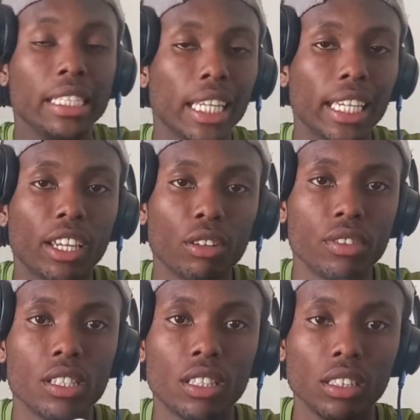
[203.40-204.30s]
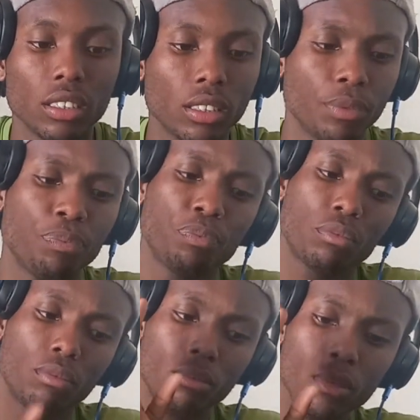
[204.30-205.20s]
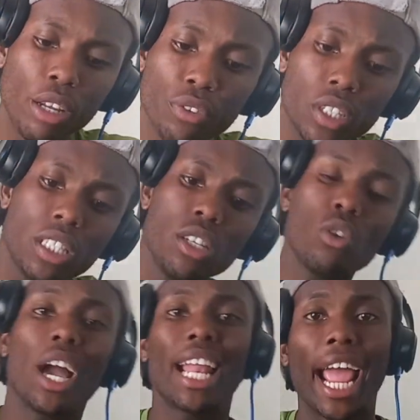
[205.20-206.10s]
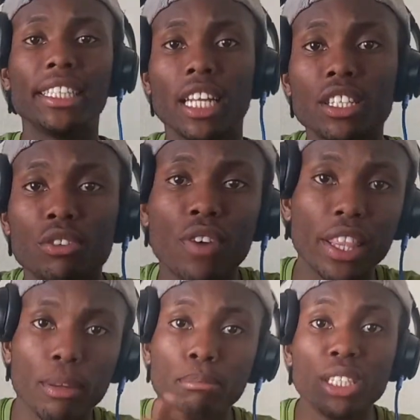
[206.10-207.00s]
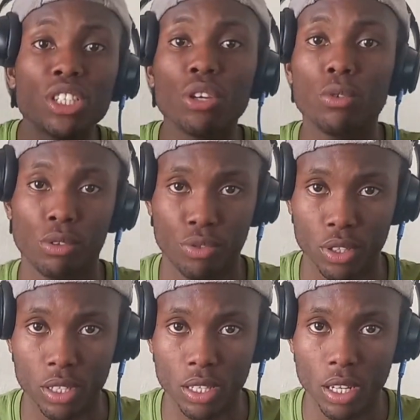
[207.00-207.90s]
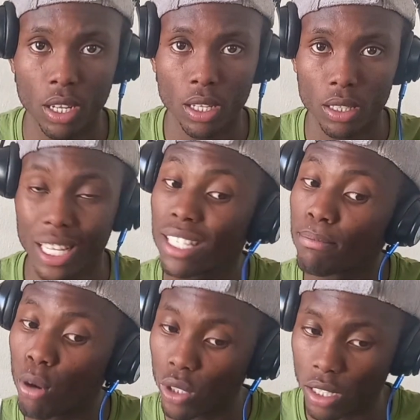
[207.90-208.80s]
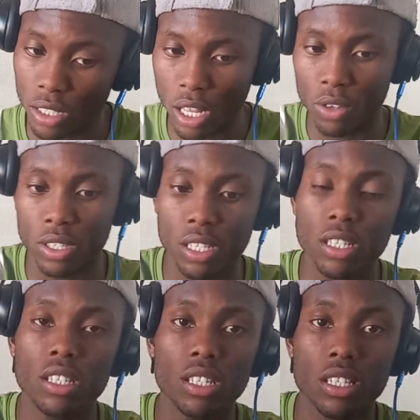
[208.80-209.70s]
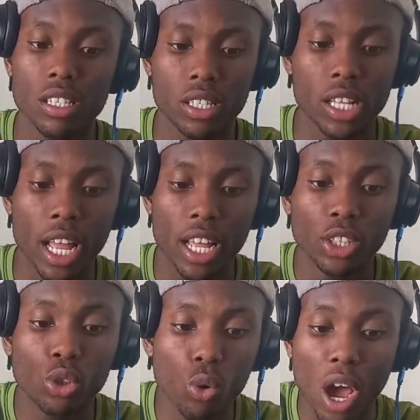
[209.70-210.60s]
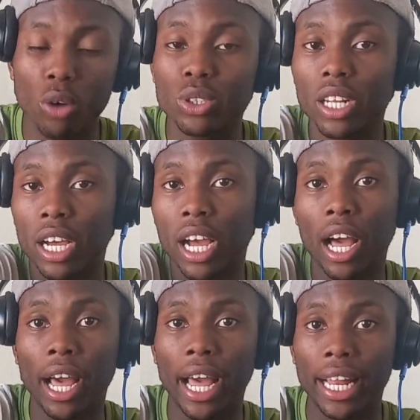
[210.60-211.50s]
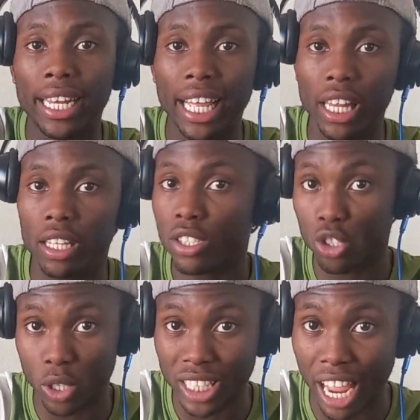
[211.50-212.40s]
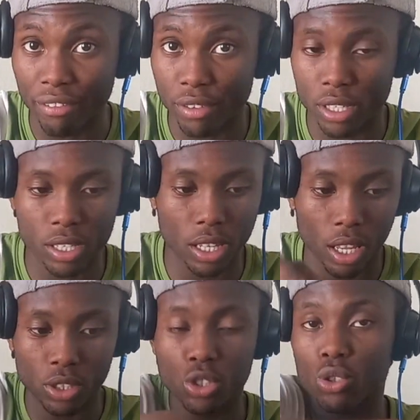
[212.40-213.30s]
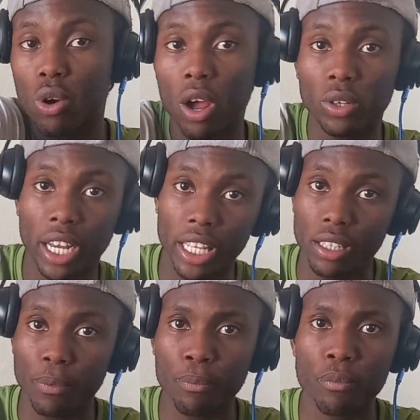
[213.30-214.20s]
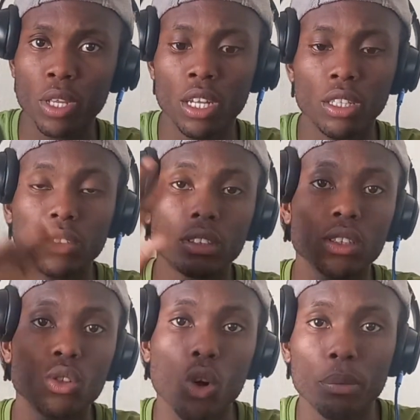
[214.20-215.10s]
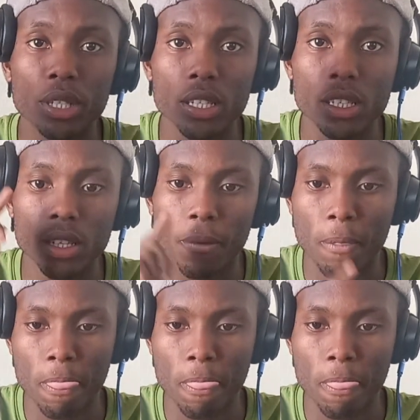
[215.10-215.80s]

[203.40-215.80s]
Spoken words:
taking care of these sneakers, firstly, you gotta identify the material first. That's important. Now, since this is throughout leather, it's not canvas, it's throughout leather. Two options,